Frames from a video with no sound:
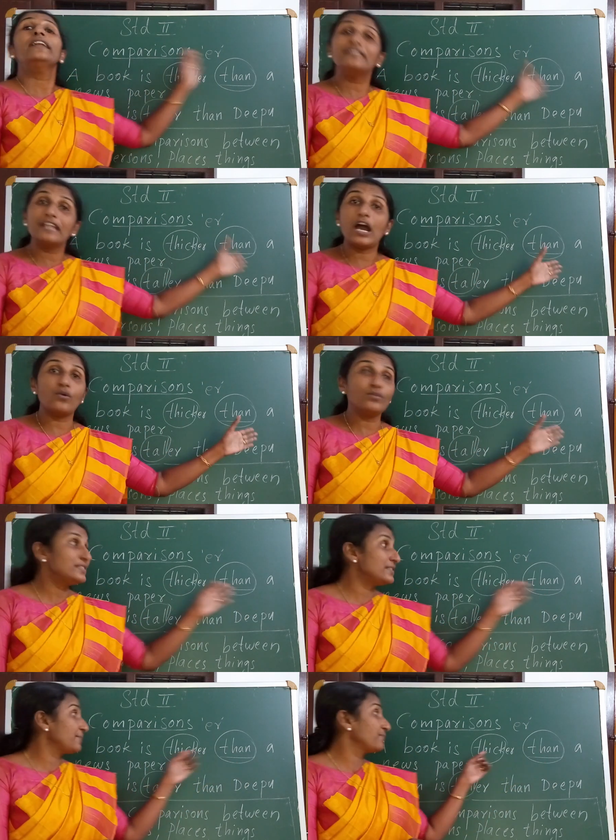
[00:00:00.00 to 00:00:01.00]

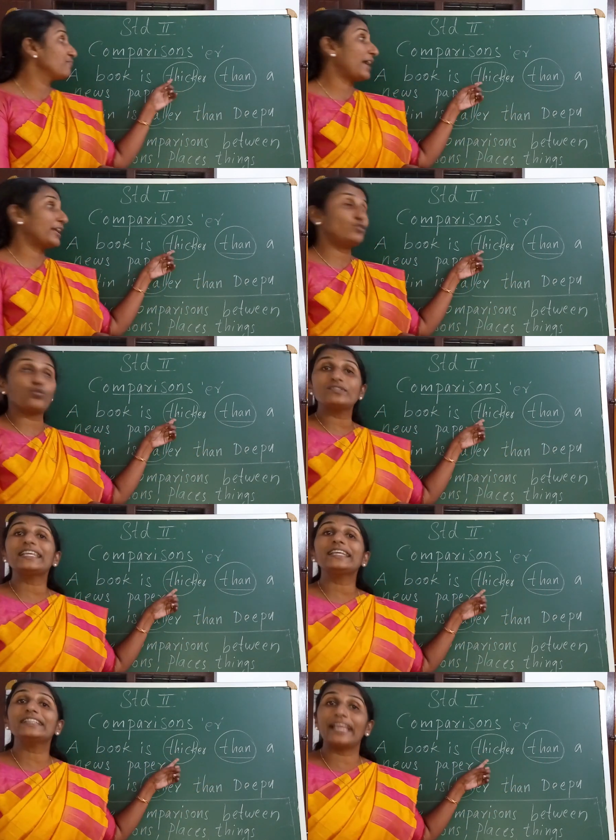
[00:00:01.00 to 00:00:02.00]
nouns by
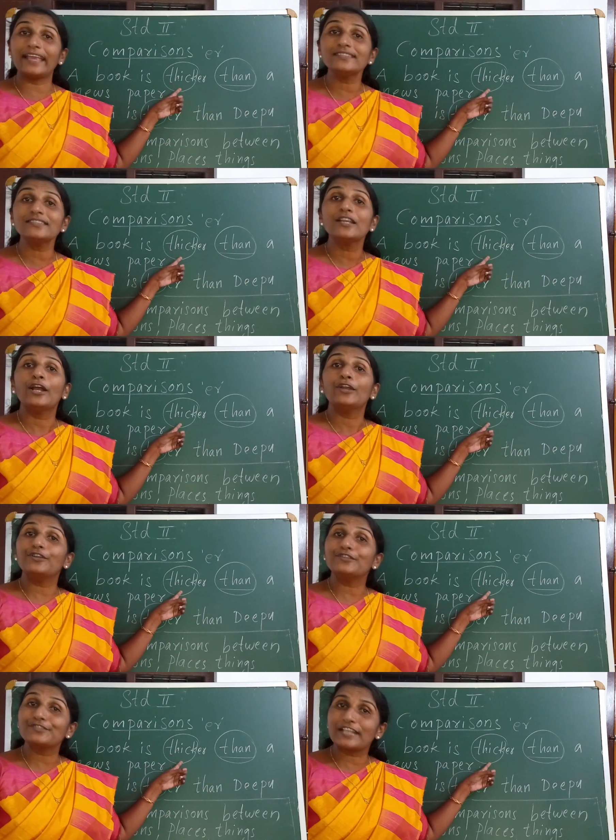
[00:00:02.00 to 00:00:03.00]
using this
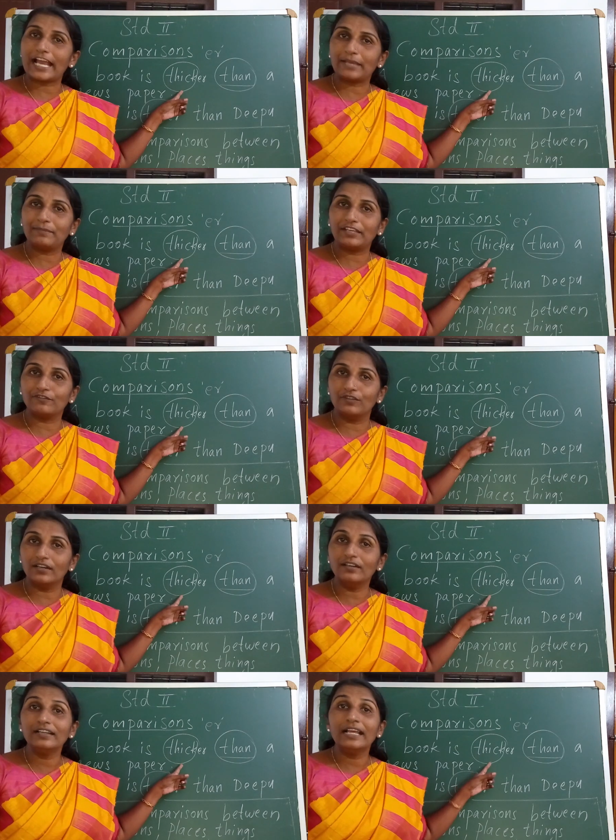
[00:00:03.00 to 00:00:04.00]
describing
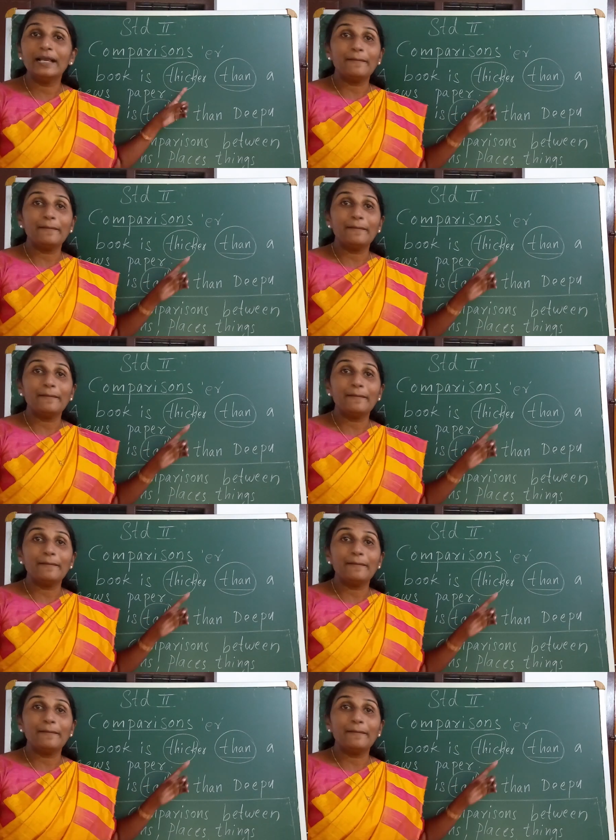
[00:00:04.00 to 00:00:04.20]
word